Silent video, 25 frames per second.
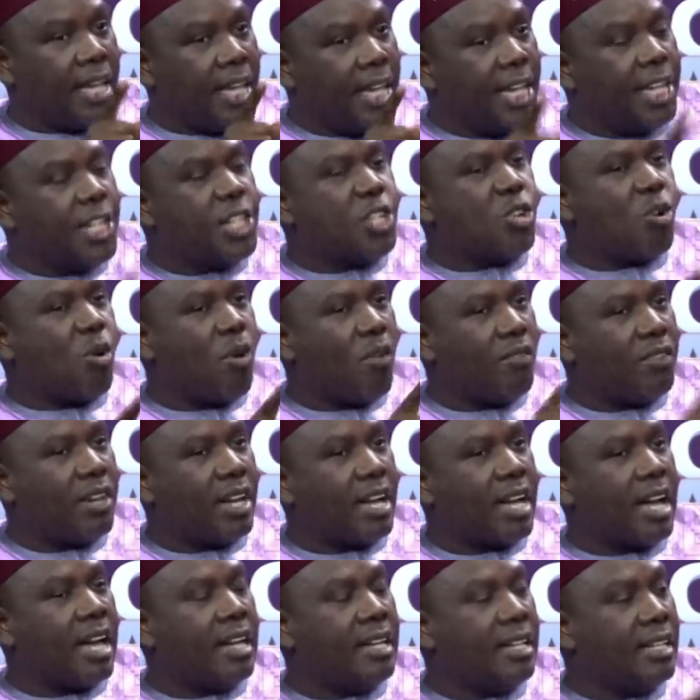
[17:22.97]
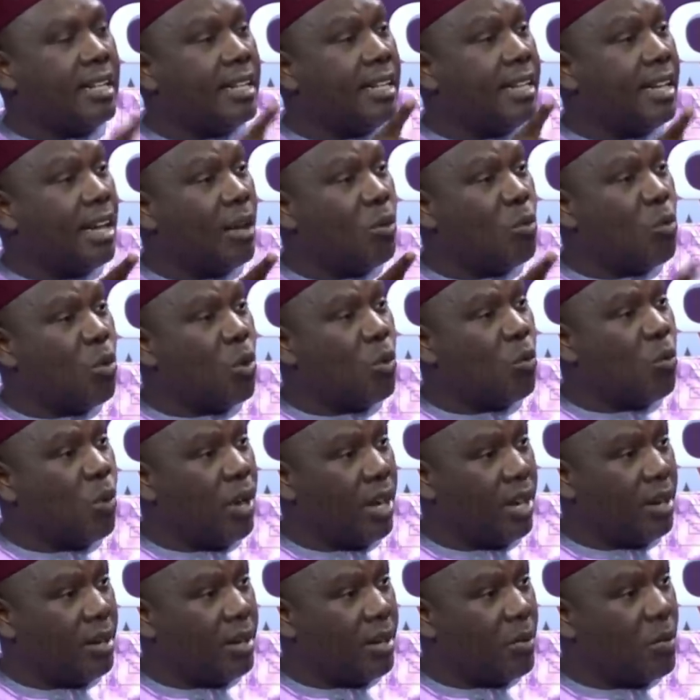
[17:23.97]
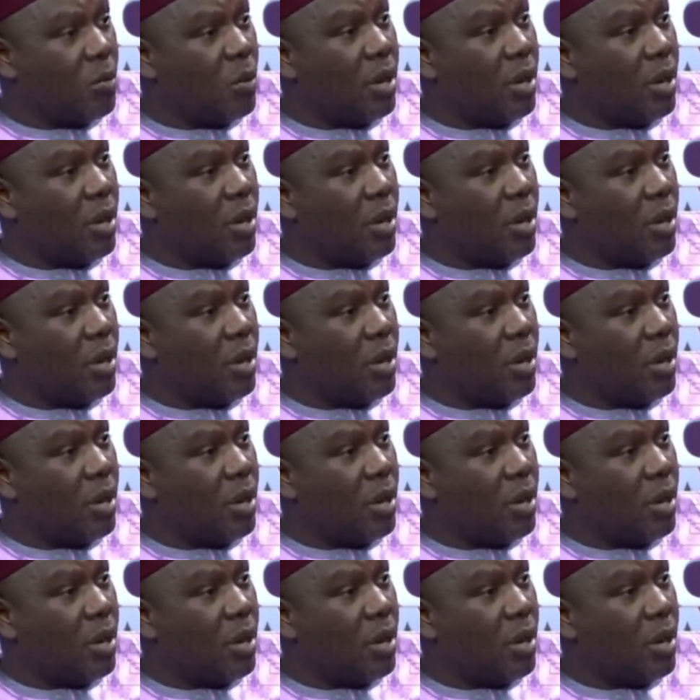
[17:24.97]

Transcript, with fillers: each of the candidates that will win